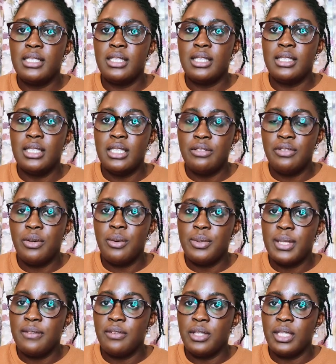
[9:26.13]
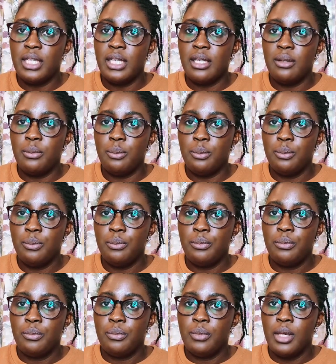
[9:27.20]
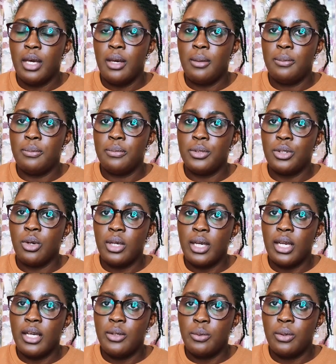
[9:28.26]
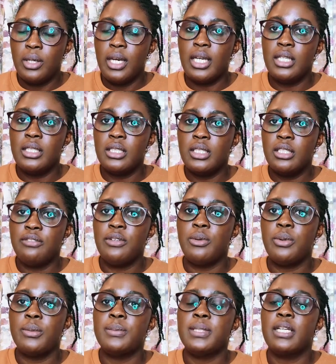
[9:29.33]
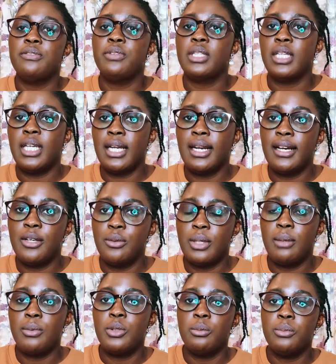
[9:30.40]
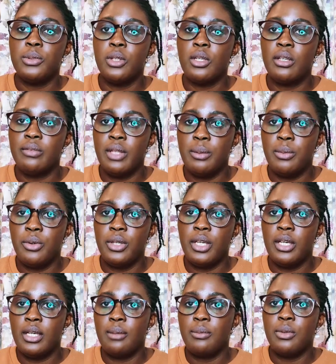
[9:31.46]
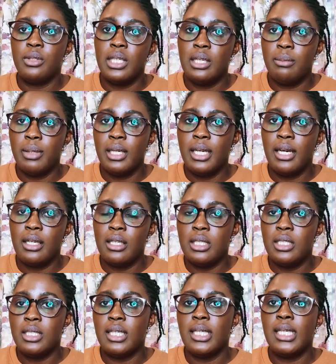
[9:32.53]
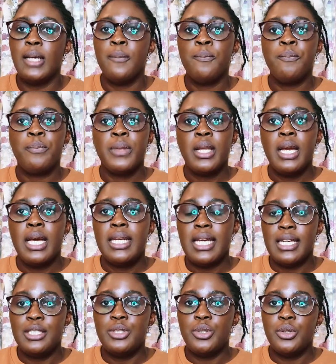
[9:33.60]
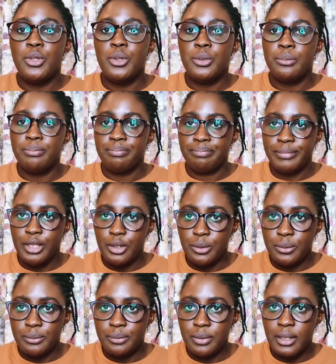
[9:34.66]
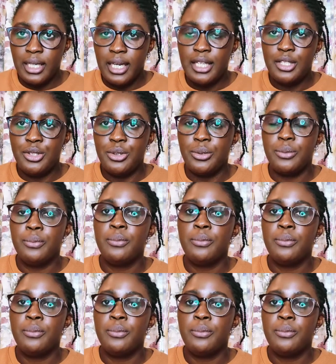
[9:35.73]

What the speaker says: There's a different website for the Scotland one, and there's a different website for the England one. I'm going to put all of them on here and I'm going to label it accordingly. That is going to, guide you.